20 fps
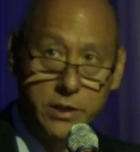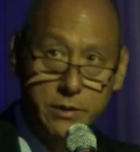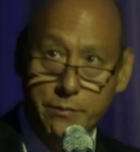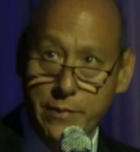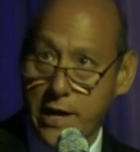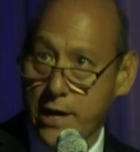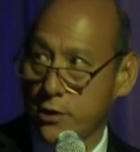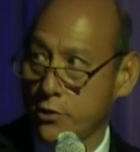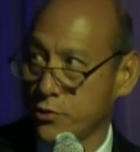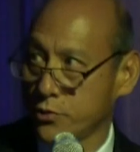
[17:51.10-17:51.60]
up to
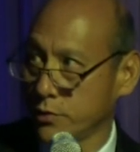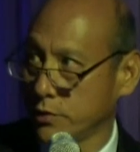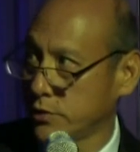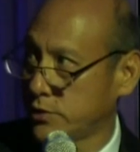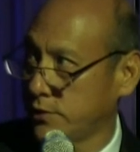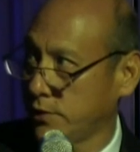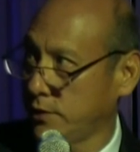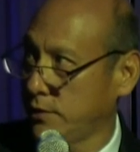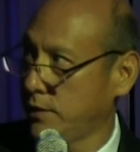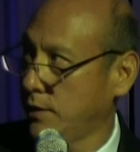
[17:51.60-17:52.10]
the manager
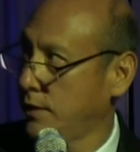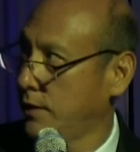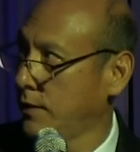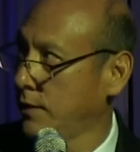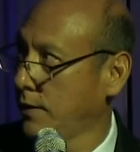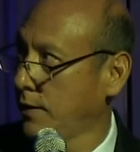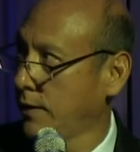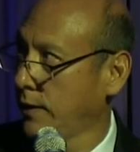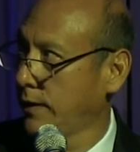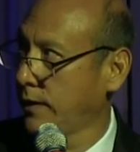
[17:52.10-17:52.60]
and said, uh,
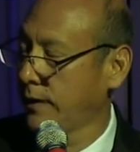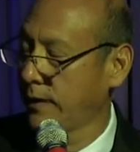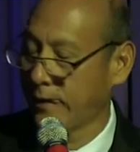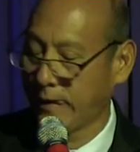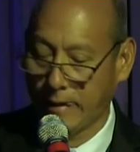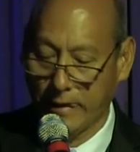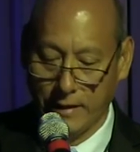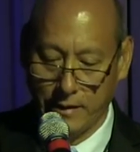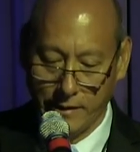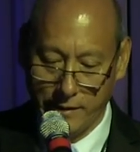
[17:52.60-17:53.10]

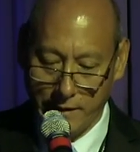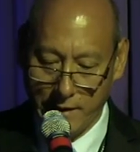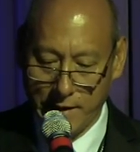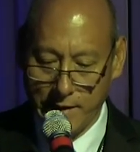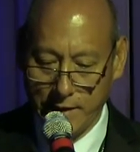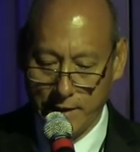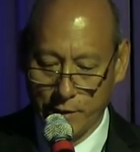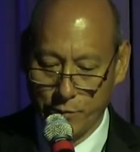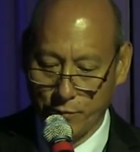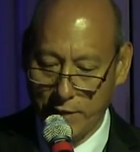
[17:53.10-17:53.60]

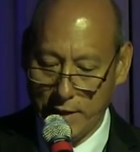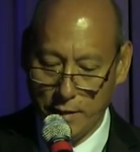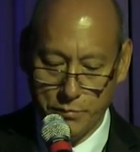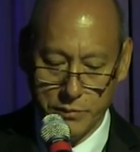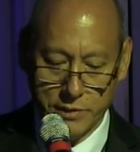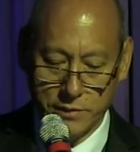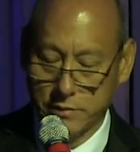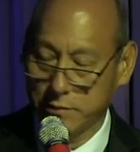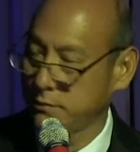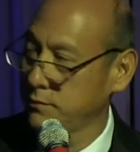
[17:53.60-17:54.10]
Got any
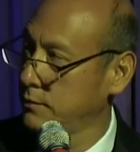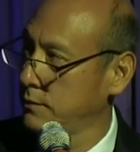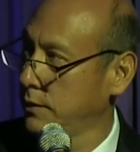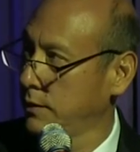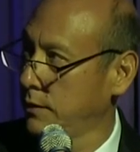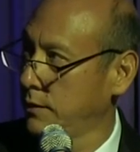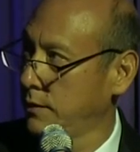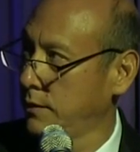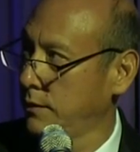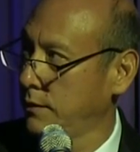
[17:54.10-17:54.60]
grapes?
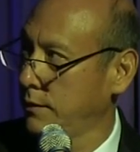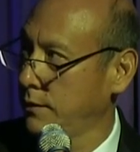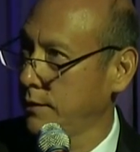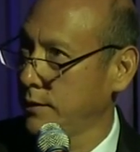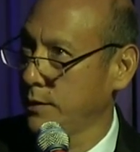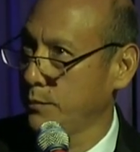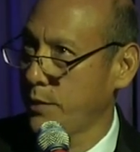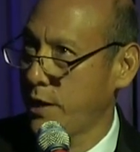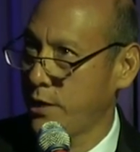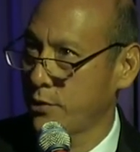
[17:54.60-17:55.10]

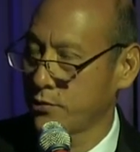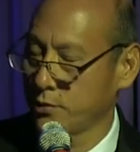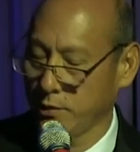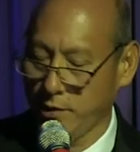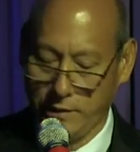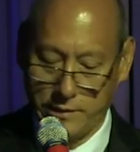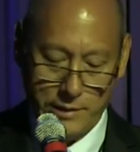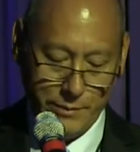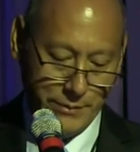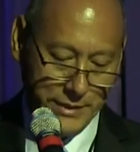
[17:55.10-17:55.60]
And the manager
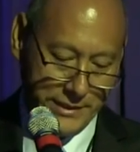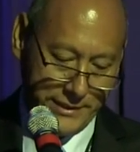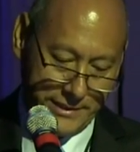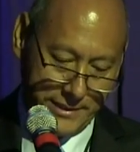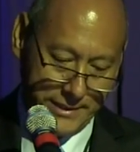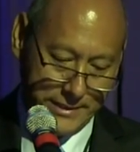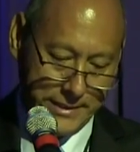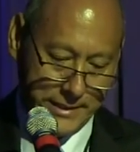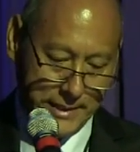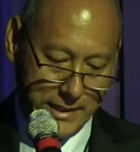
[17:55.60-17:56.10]
looked at me and
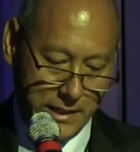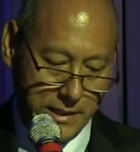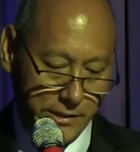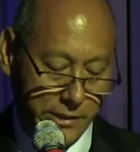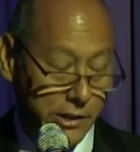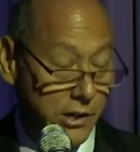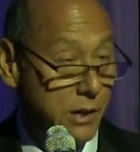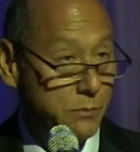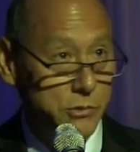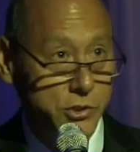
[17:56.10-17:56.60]
said,
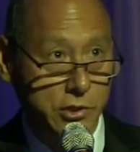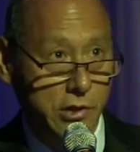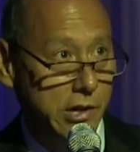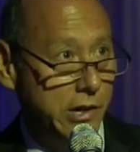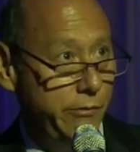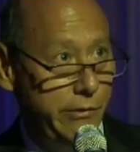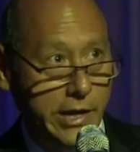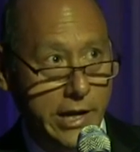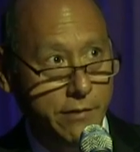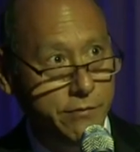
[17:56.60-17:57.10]
uh, No, I'm
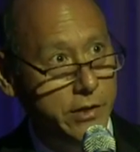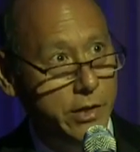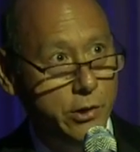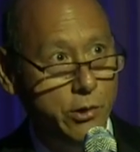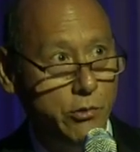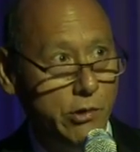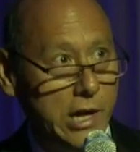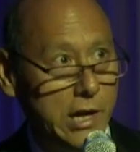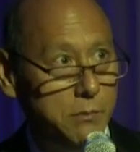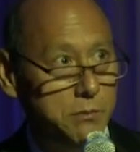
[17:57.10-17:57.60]
sorry, we have
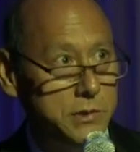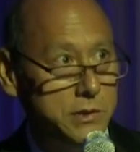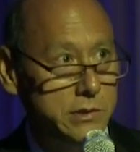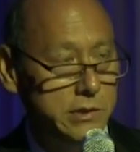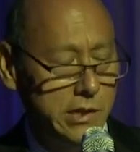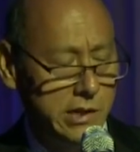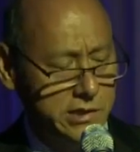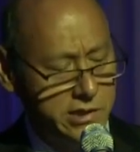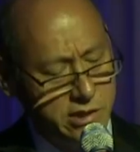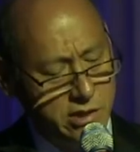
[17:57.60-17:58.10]
no
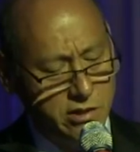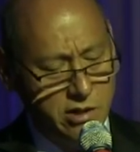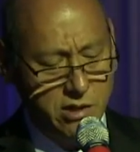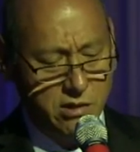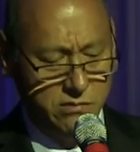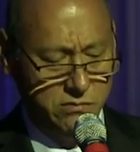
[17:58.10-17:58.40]
grapes. Duck said,